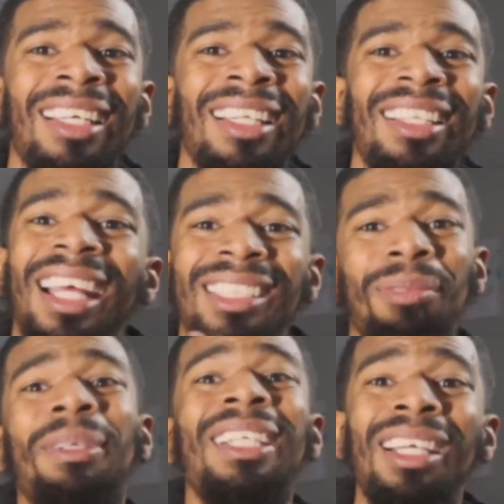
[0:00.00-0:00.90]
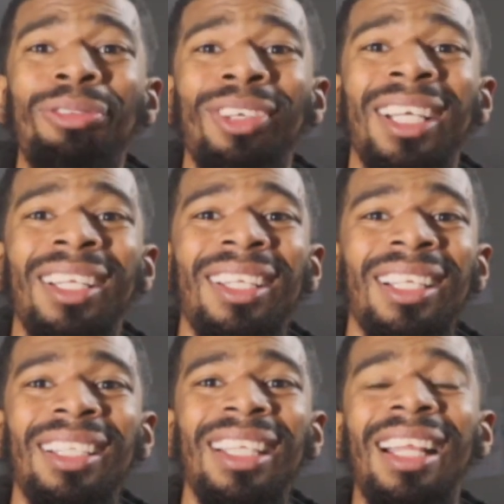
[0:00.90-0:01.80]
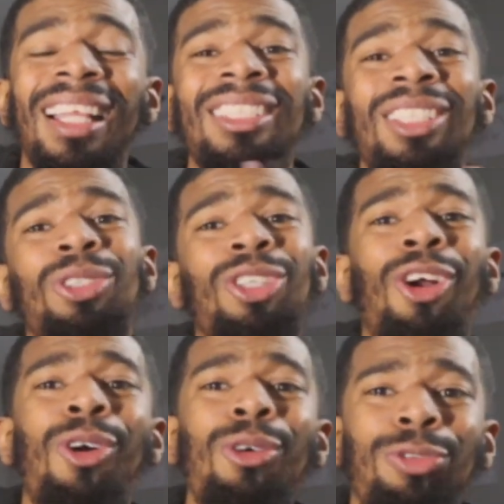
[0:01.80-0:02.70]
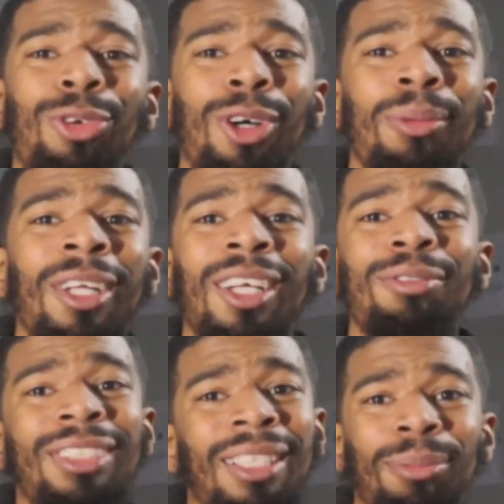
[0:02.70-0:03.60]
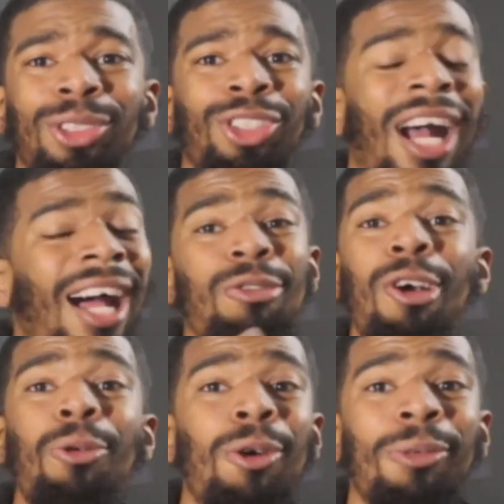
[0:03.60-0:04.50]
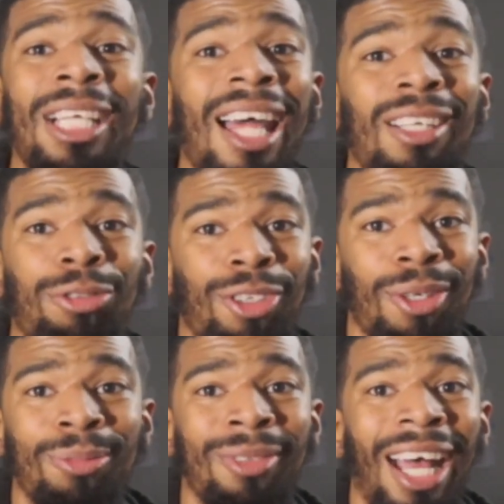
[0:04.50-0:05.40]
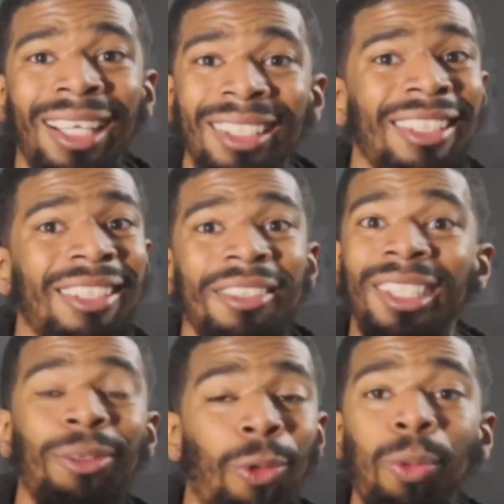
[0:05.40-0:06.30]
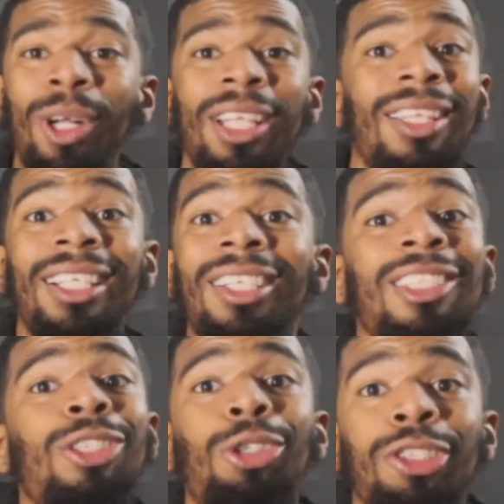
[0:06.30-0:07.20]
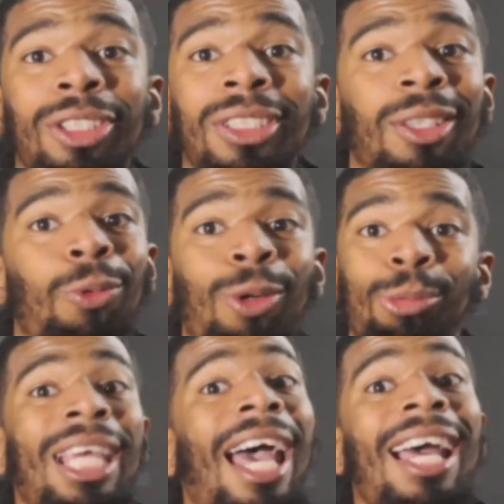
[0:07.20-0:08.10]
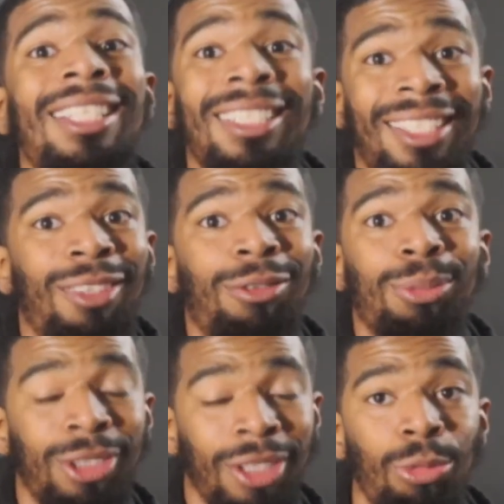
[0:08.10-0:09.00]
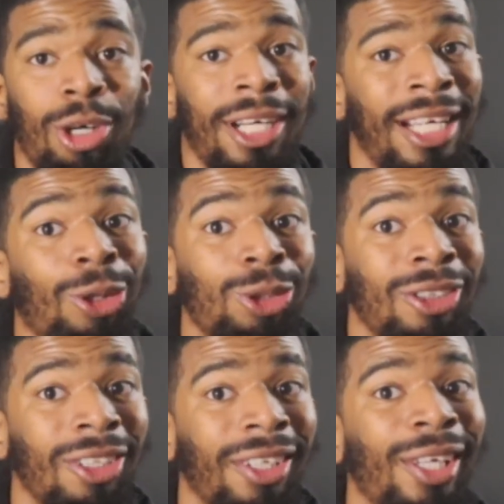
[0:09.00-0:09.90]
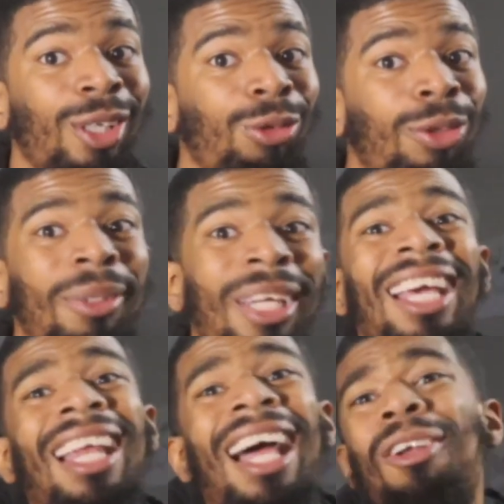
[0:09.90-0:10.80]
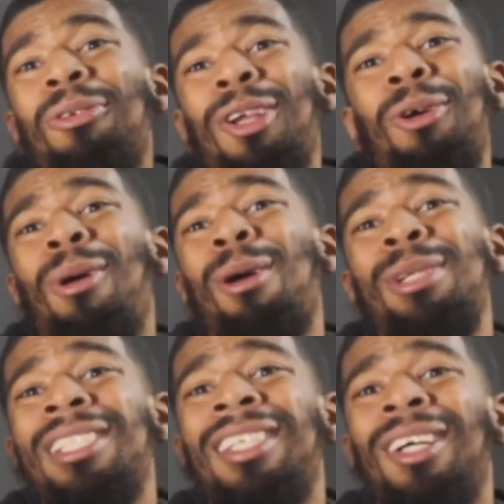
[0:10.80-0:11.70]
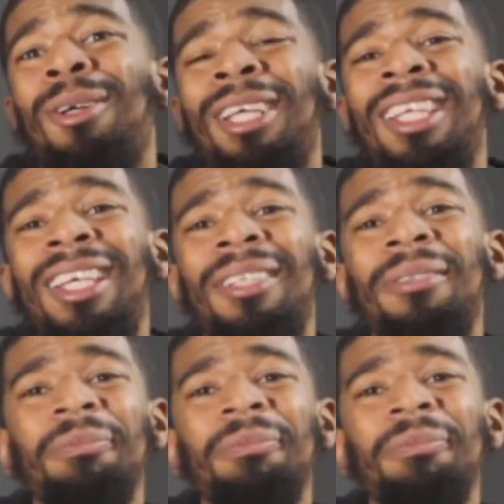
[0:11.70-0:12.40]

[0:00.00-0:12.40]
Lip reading: Let's be different. Let's use our own form of temperature. I don't know where we got it from. We're one of the youngest countries in the world. We had to get it from somewhere else. You feel me? And I don't know why we stuck with it.